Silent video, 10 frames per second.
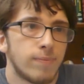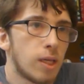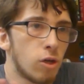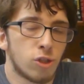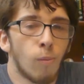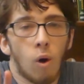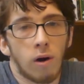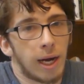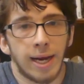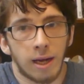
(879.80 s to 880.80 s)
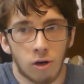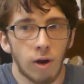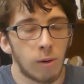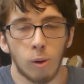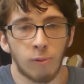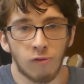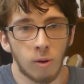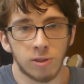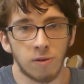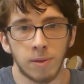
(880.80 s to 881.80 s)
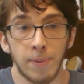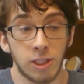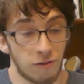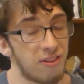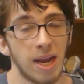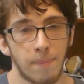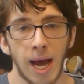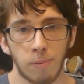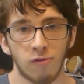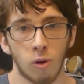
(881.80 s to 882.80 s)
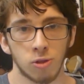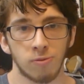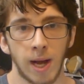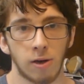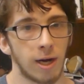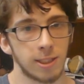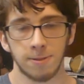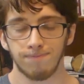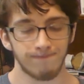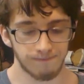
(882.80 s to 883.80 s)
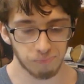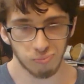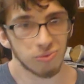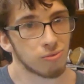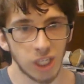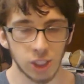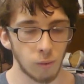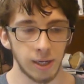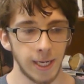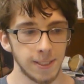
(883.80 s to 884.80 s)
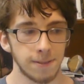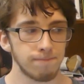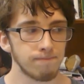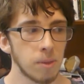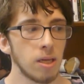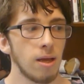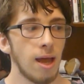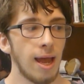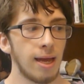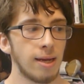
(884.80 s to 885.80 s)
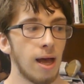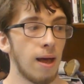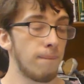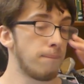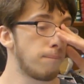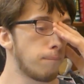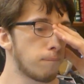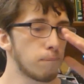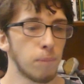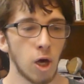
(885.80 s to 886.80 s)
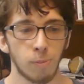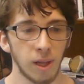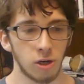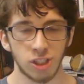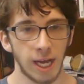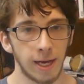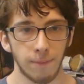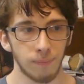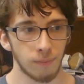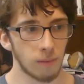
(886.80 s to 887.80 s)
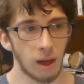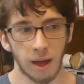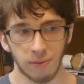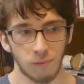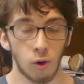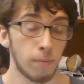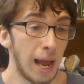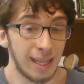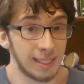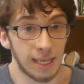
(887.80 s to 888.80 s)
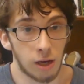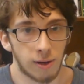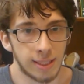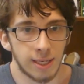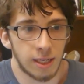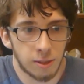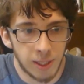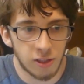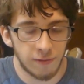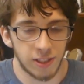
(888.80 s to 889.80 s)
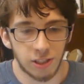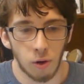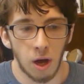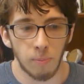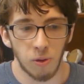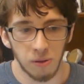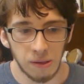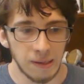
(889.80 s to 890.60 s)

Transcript: it was more an incredible performance from Dimitrov than a bad performance from Alcaraz. Just what it is. And both players said it, or at least Alcaraz said it. Dimitrov is so humble.